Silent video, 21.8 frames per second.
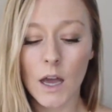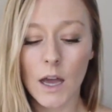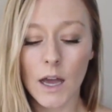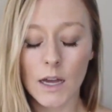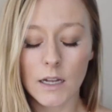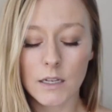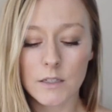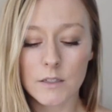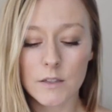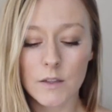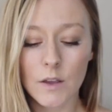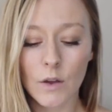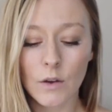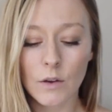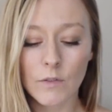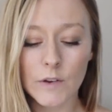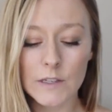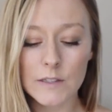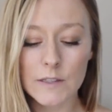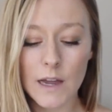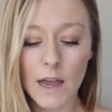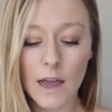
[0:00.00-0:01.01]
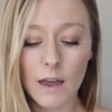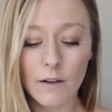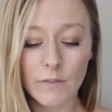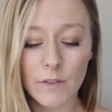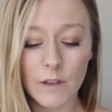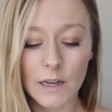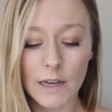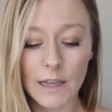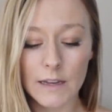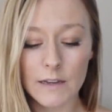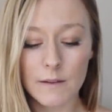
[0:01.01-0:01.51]
and the only reason I
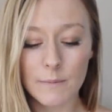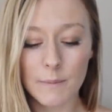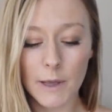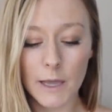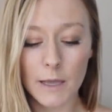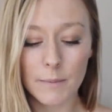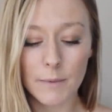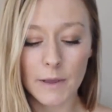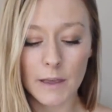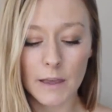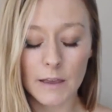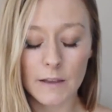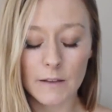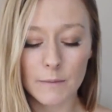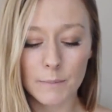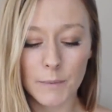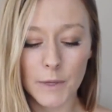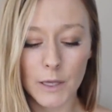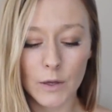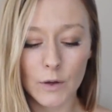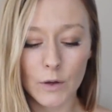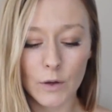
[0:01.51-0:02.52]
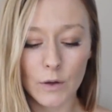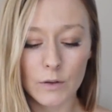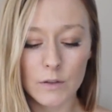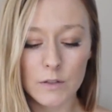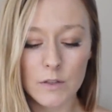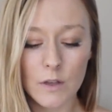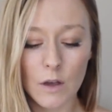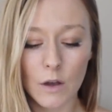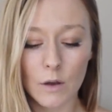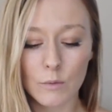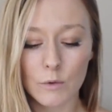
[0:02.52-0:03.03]
have the Lady Baby is
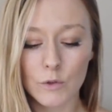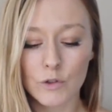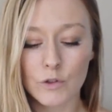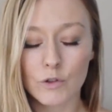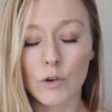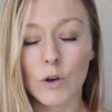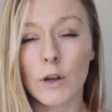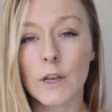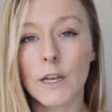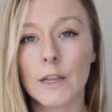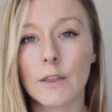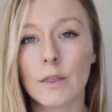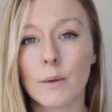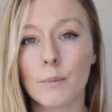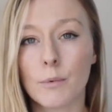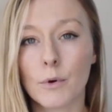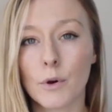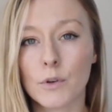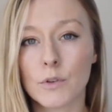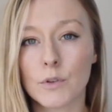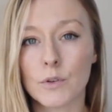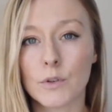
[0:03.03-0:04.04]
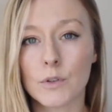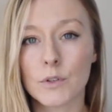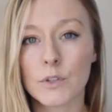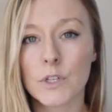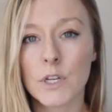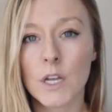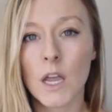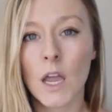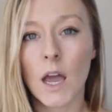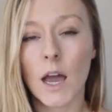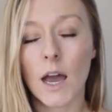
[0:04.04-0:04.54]
because I was trialing the
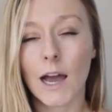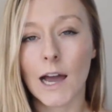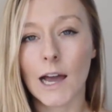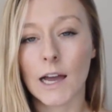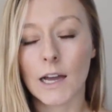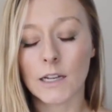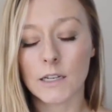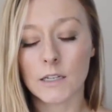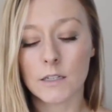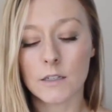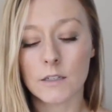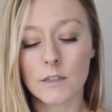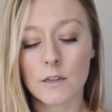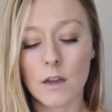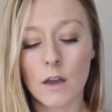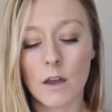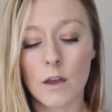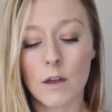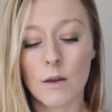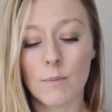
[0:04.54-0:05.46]
product and